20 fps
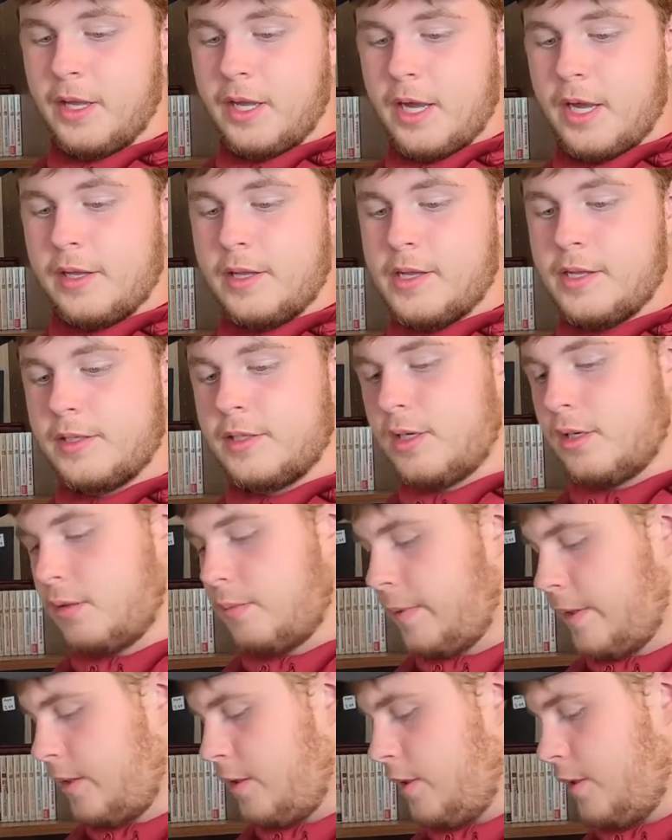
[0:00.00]
And then
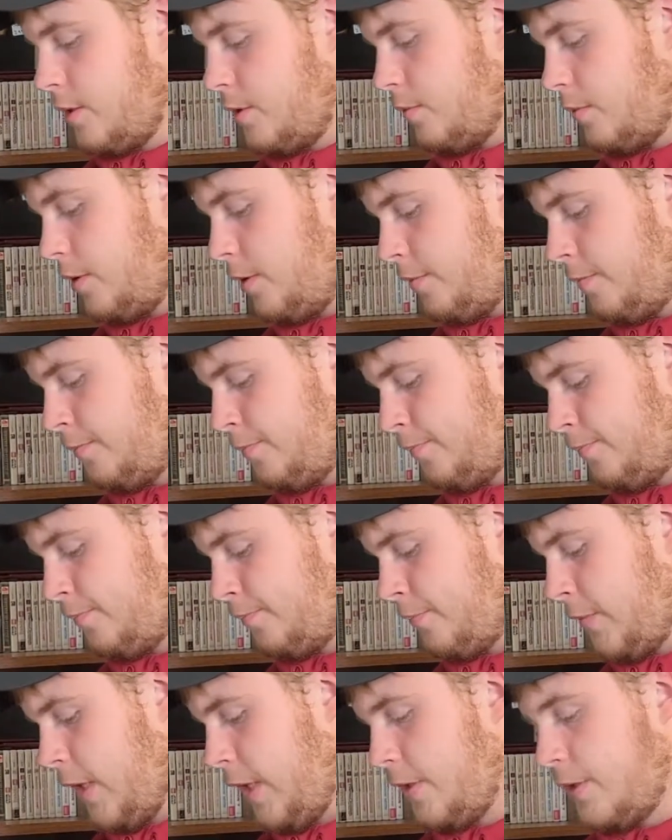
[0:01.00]
talk about this one.
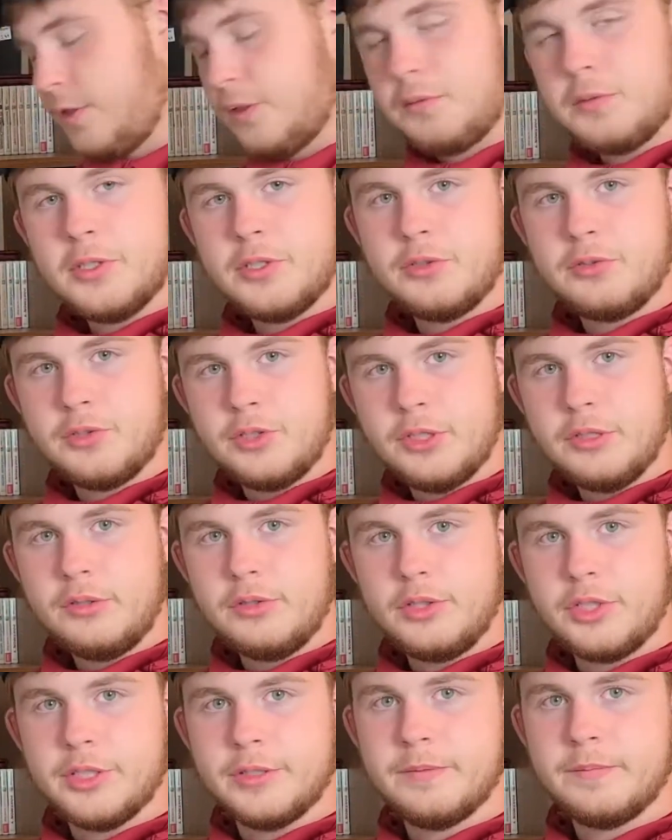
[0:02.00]
It's the original
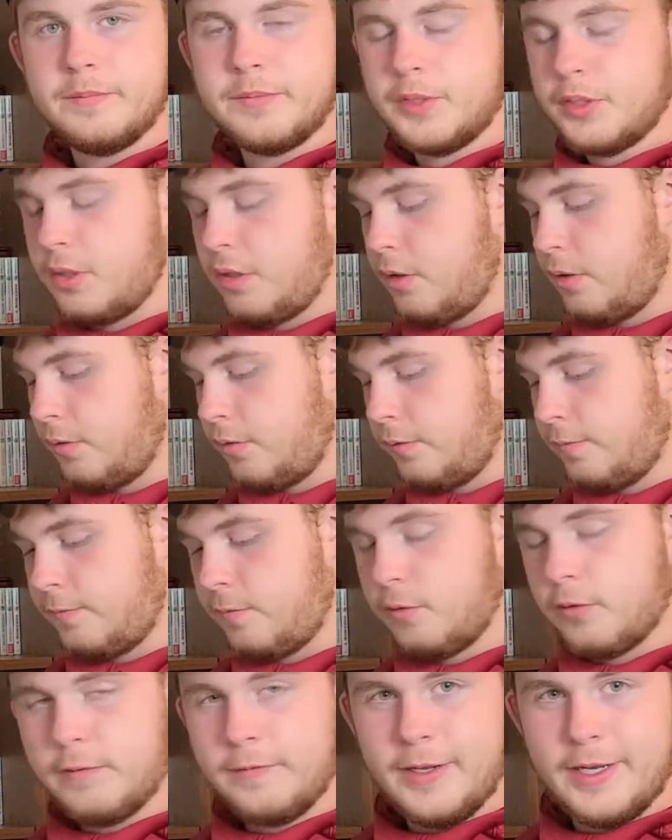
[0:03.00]
trilogy, so
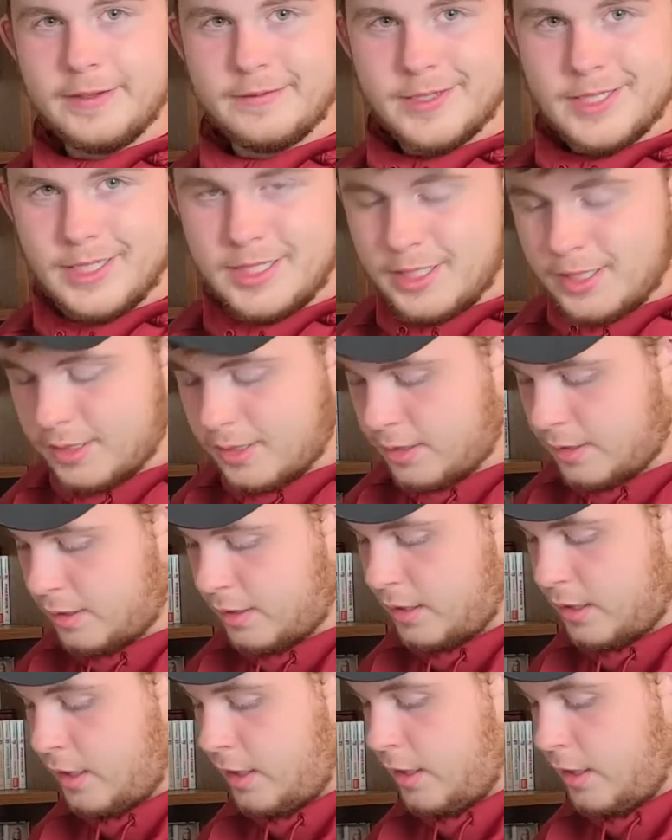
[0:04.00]
4, 5, 6.